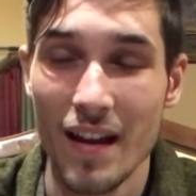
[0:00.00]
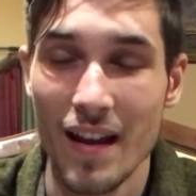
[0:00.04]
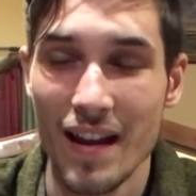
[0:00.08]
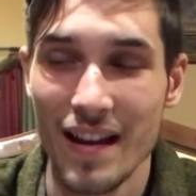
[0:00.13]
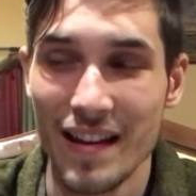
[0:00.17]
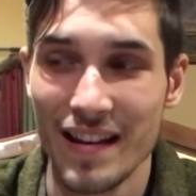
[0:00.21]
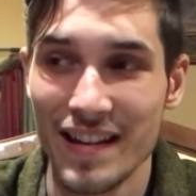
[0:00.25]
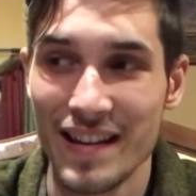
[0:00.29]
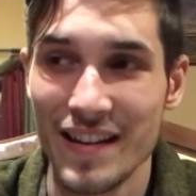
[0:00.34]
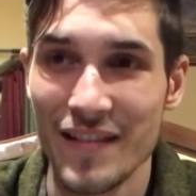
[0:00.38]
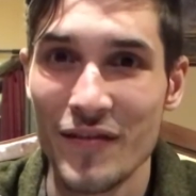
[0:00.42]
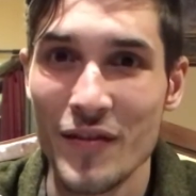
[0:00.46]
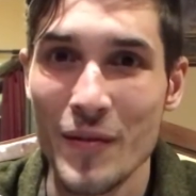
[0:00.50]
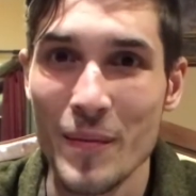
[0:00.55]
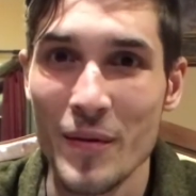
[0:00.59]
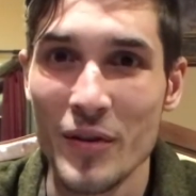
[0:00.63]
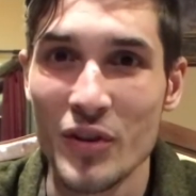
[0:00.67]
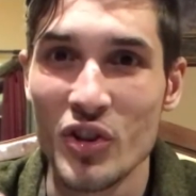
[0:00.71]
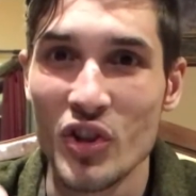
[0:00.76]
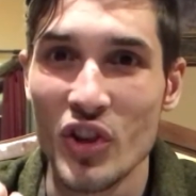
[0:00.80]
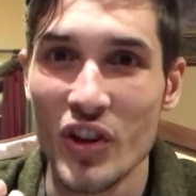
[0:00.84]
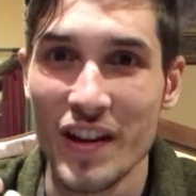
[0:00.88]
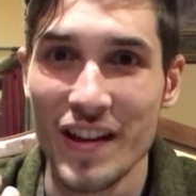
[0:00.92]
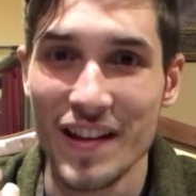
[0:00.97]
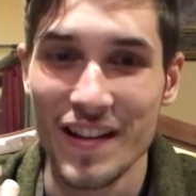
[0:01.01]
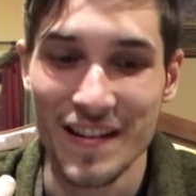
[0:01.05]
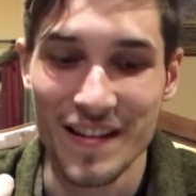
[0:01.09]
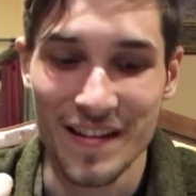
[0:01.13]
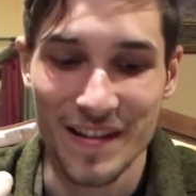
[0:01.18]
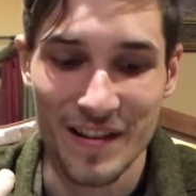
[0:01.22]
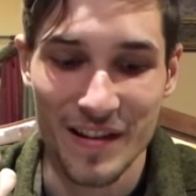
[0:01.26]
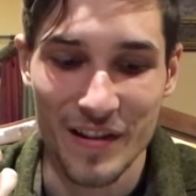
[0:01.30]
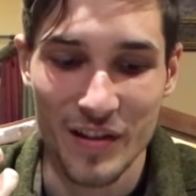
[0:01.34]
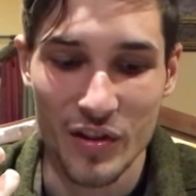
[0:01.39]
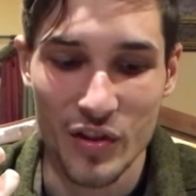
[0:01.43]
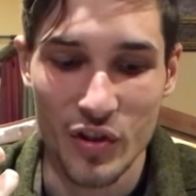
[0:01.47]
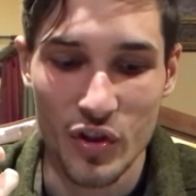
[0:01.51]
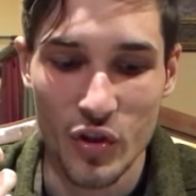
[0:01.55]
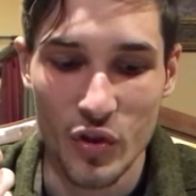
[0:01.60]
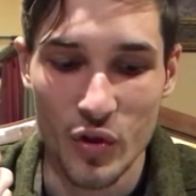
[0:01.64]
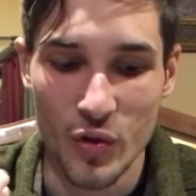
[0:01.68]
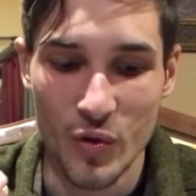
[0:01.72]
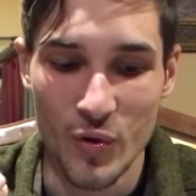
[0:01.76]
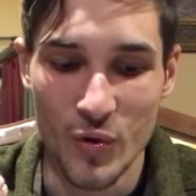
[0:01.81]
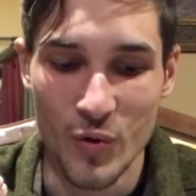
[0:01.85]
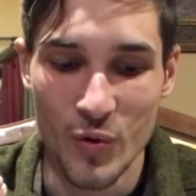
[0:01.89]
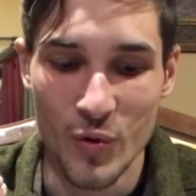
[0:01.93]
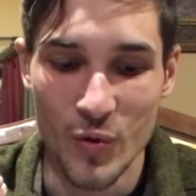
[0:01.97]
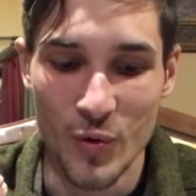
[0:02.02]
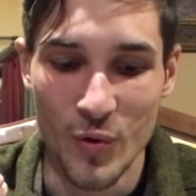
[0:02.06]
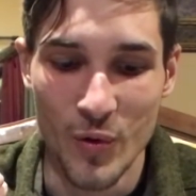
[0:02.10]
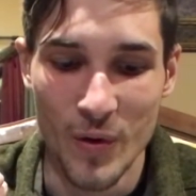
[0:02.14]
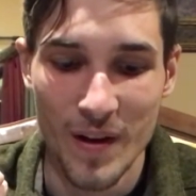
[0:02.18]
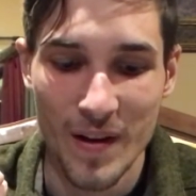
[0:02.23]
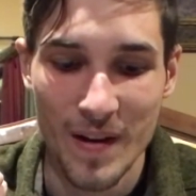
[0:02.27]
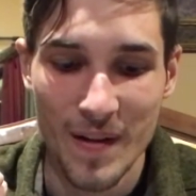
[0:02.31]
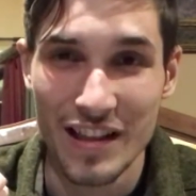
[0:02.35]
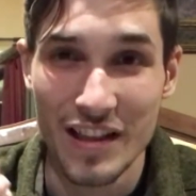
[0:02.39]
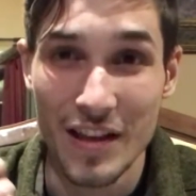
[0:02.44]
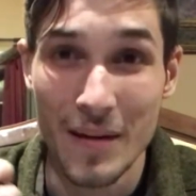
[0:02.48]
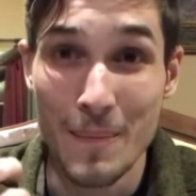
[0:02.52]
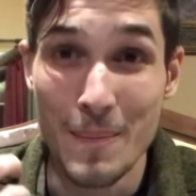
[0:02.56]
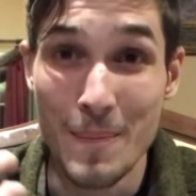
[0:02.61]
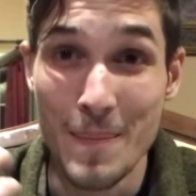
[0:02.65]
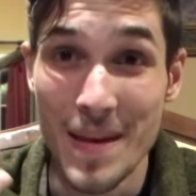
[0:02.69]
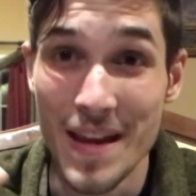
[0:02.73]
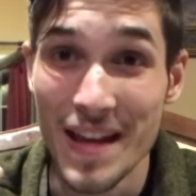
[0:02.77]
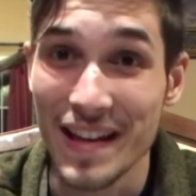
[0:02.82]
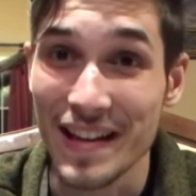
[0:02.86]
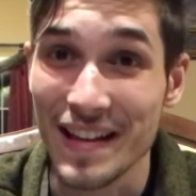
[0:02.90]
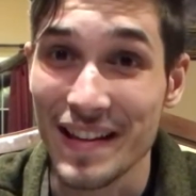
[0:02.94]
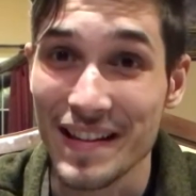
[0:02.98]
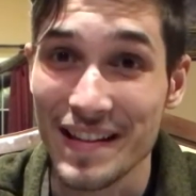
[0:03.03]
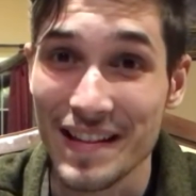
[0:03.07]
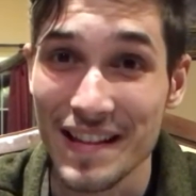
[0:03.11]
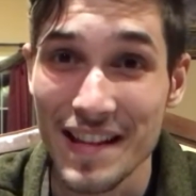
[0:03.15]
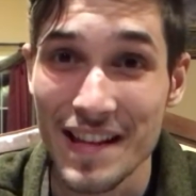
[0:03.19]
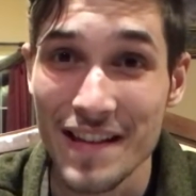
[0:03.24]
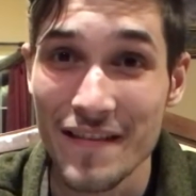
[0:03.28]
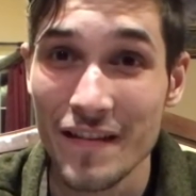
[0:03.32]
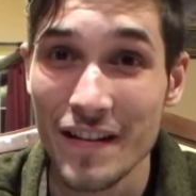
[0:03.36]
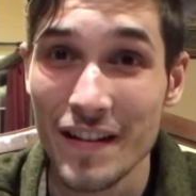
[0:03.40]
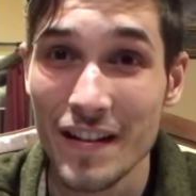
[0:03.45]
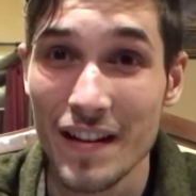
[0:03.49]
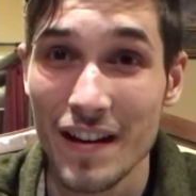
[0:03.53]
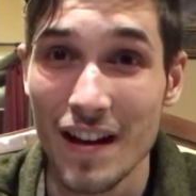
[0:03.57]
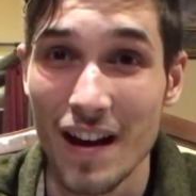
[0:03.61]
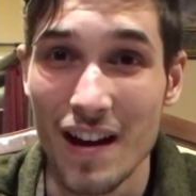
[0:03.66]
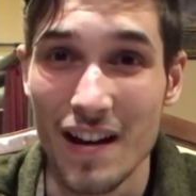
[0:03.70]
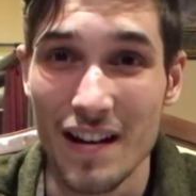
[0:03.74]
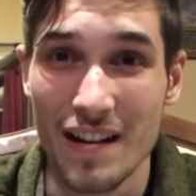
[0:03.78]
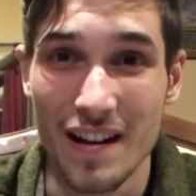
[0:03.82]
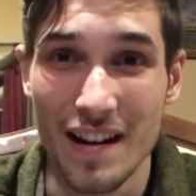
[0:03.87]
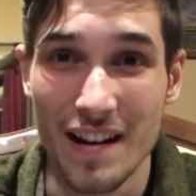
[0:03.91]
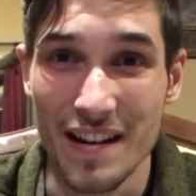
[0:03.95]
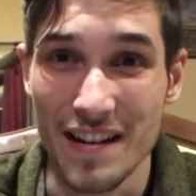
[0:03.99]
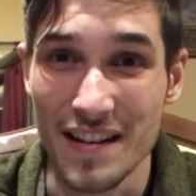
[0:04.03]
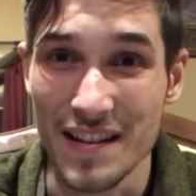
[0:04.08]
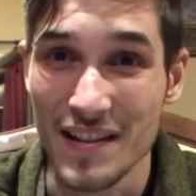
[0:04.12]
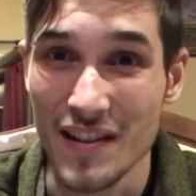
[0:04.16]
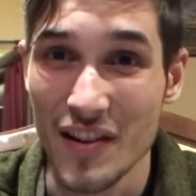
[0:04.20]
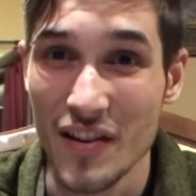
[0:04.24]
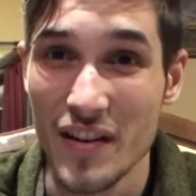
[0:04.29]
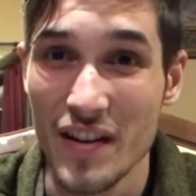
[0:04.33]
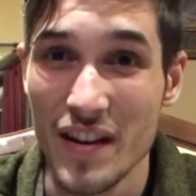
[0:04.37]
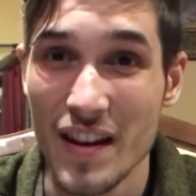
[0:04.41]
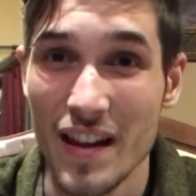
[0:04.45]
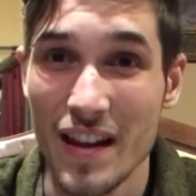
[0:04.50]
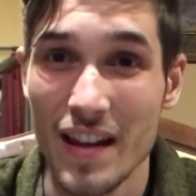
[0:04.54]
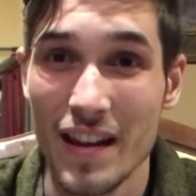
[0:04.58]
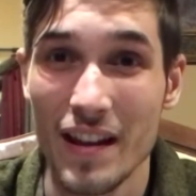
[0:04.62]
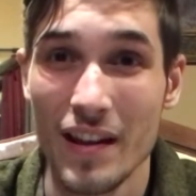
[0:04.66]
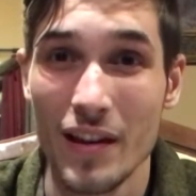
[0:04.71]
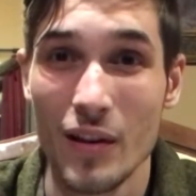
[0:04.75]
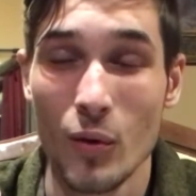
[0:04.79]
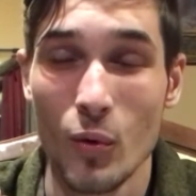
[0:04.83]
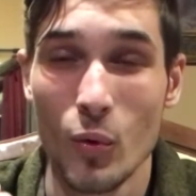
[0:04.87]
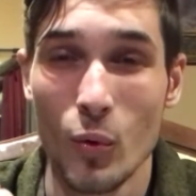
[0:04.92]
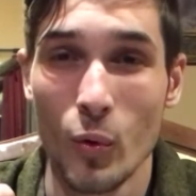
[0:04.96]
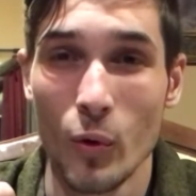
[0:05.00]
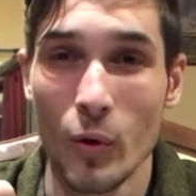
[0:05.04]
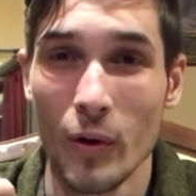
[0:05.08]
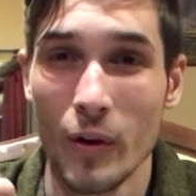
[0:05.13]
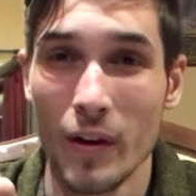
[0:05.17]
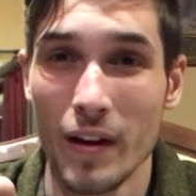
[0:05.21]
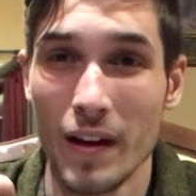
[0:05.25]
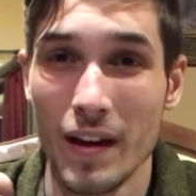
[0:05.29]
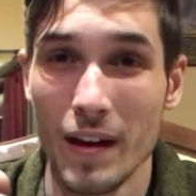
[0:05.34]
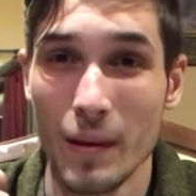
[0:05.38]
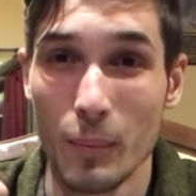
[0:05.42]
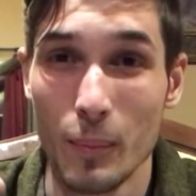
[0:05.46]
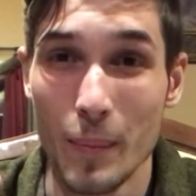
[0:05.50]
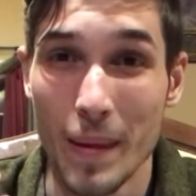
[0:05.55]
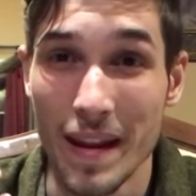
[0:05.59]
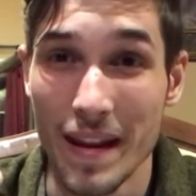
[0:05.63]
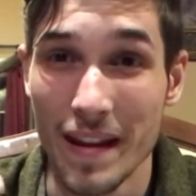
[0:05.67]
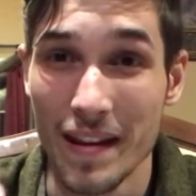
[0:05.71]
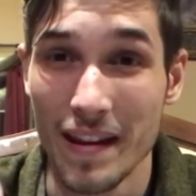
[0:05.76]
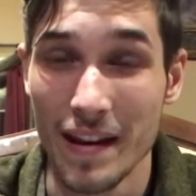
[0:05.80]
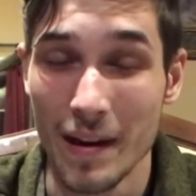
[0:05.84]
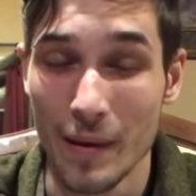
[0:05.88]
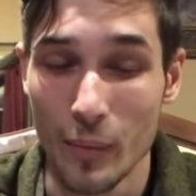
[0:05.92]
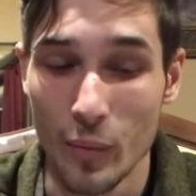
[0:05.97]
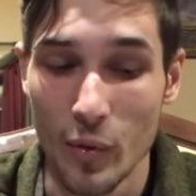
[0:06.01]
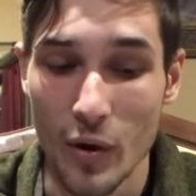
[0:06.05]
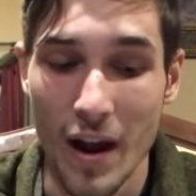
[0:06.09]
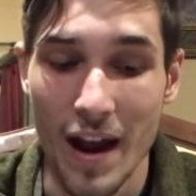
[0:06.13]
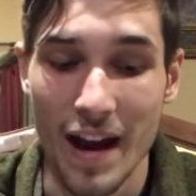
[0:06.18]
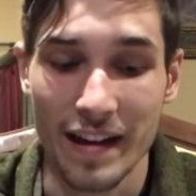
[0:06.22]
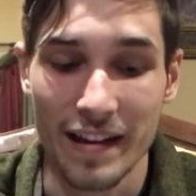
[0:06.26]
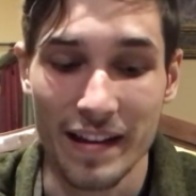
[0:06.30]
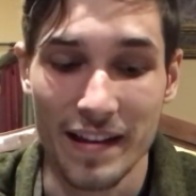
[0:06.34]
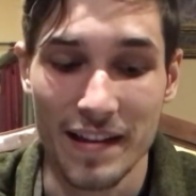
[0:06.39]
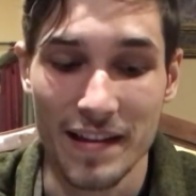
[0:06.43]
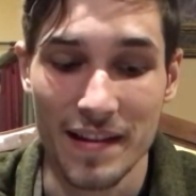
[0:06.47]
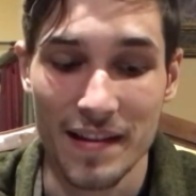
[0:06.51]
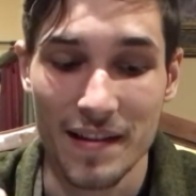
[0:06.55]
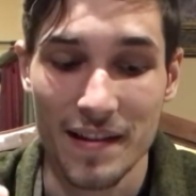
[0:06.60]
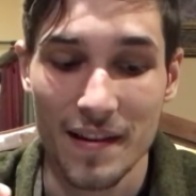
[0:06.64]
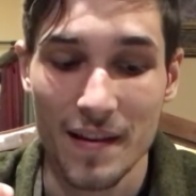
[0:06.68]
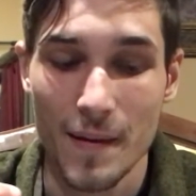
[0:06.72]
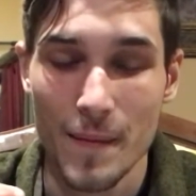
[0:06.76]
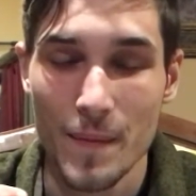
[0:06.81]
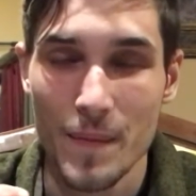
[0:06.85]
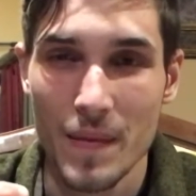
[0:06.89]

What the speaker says: and give them a chance to mix even on a Sunday or in a practice,